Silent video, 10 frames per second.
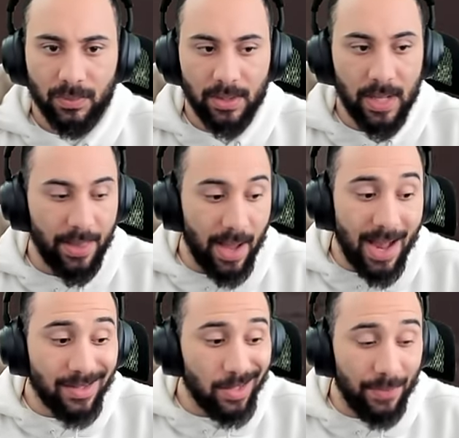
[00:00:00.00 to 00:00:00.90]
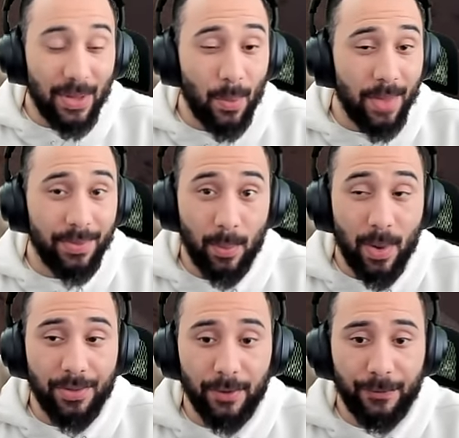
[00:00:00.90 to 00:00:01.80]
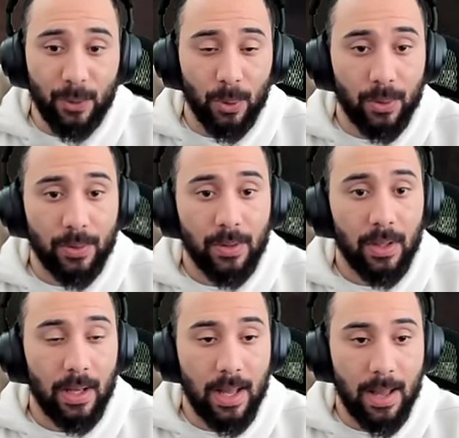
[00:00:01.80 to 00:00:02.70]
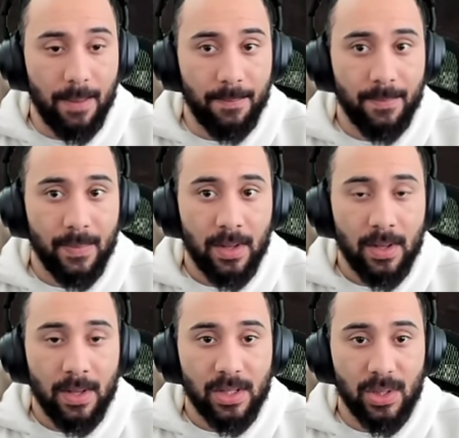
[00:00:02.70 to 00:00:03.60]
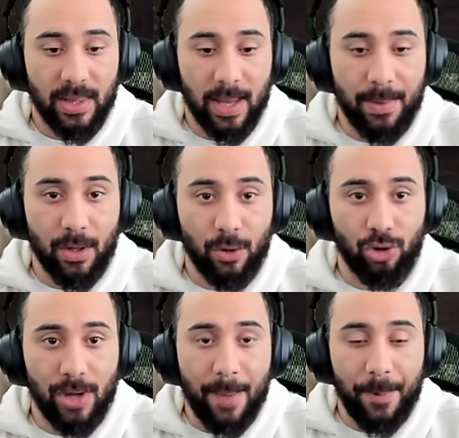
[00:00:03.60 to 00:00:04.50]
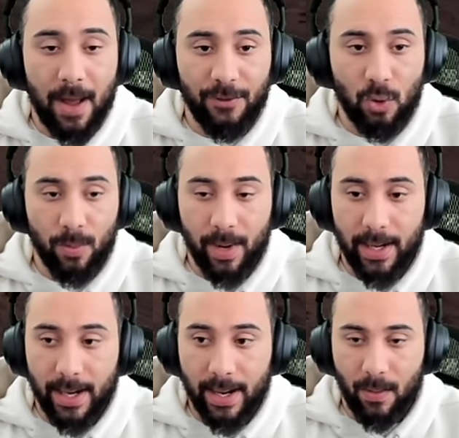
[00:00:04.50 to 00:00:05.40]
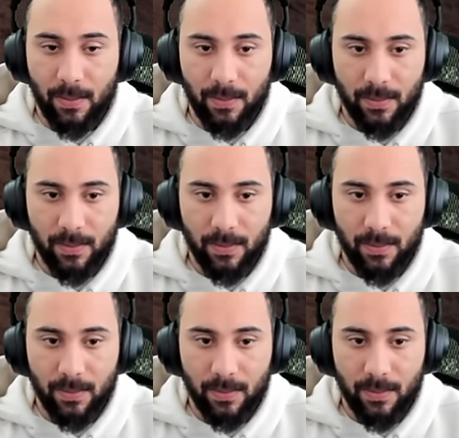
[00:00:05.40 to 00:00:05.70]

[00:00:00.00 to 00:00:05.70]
Now the enclave, they want they want their fuel. Um, so I think I'm going to go drop it off to him right now.